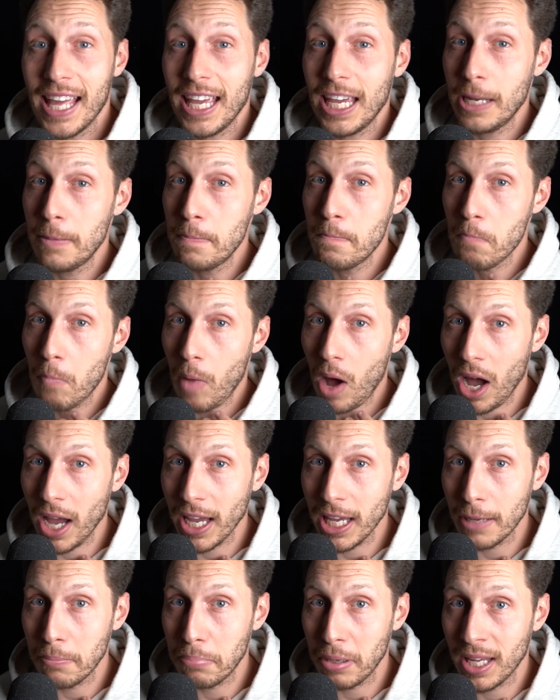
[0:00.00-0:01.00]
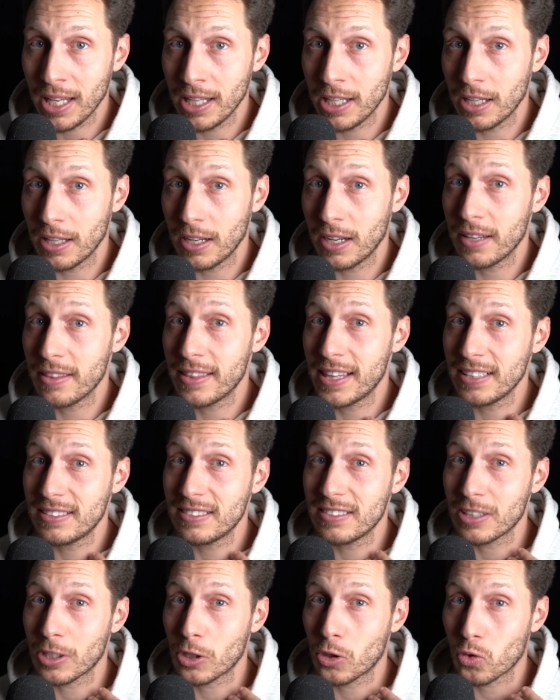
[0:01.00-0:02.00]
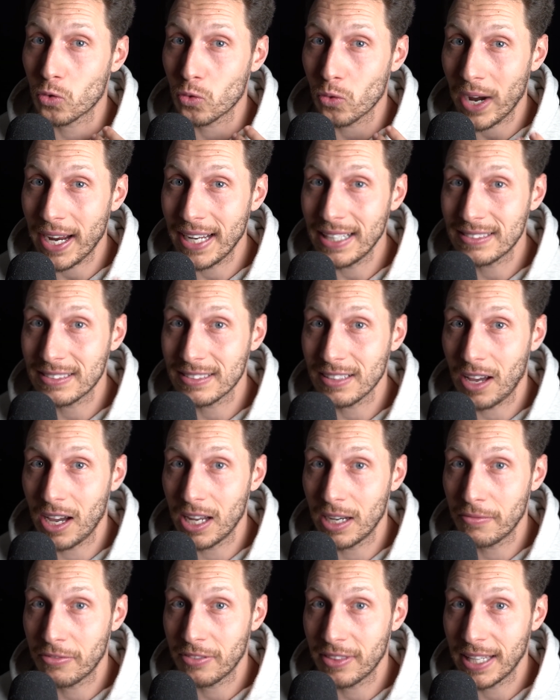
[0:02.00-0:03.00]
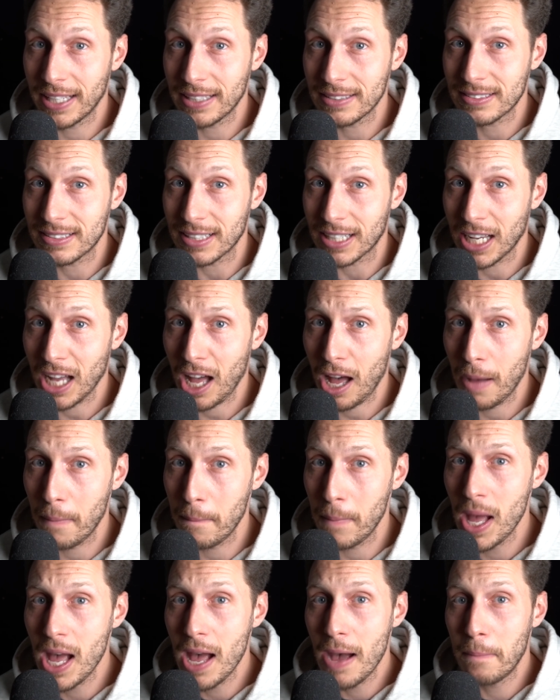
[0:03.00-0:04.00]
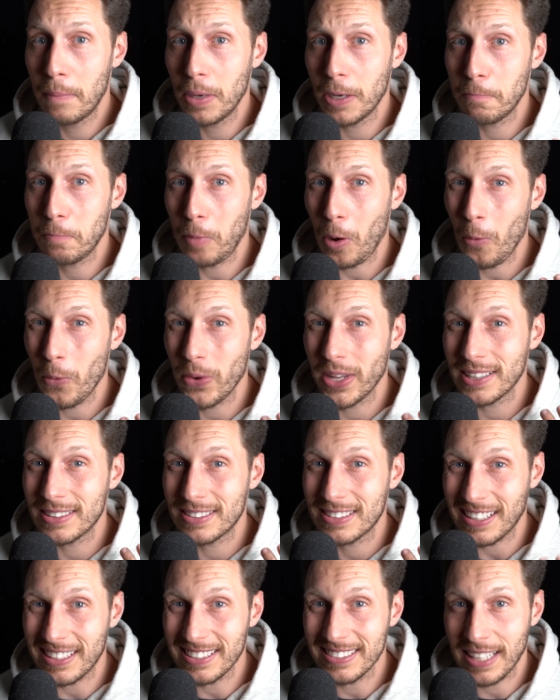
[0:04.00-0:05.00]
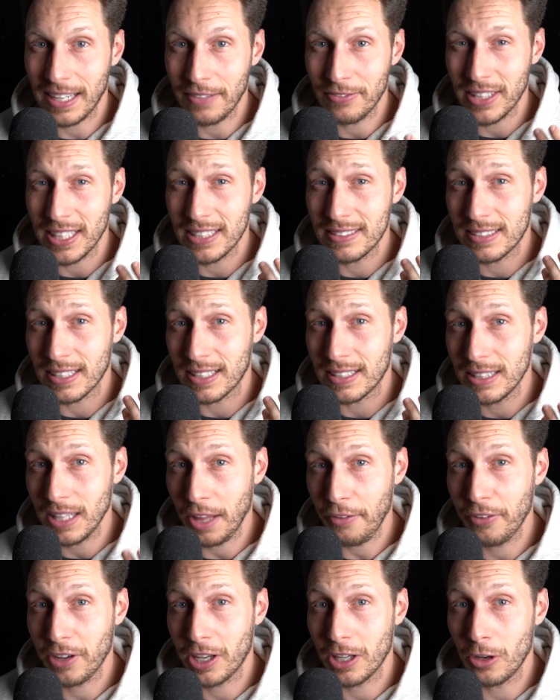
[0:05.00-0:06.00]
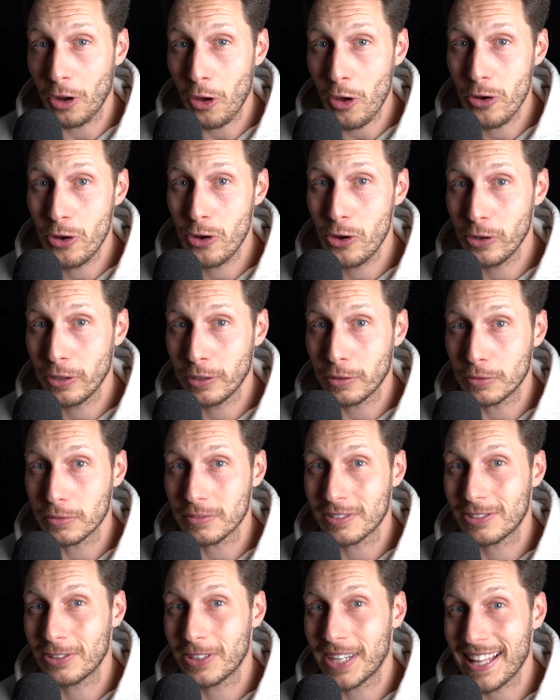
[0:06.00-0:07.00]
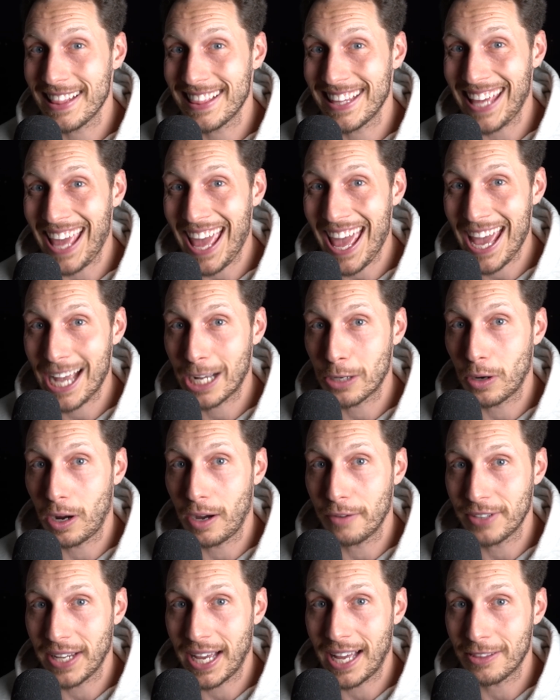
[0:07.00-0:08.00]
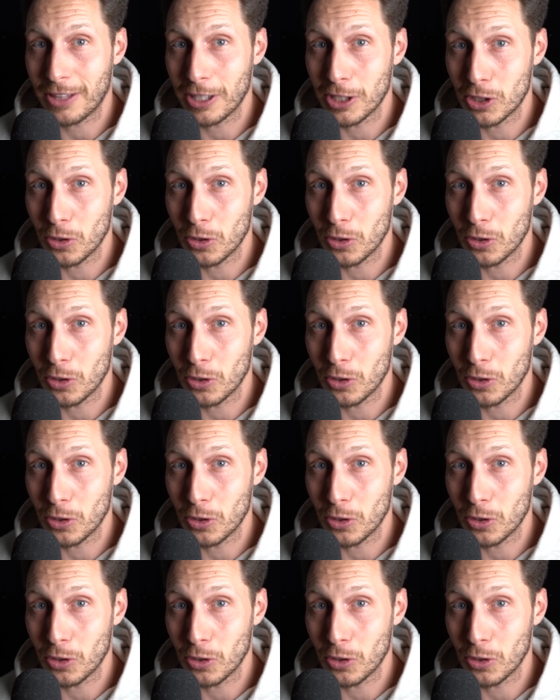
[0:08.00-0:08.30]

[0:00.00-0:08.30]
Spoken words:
In my opinion, this is a great sign of things to come, but Boeing does have these significant hurdles to get the aircraft out the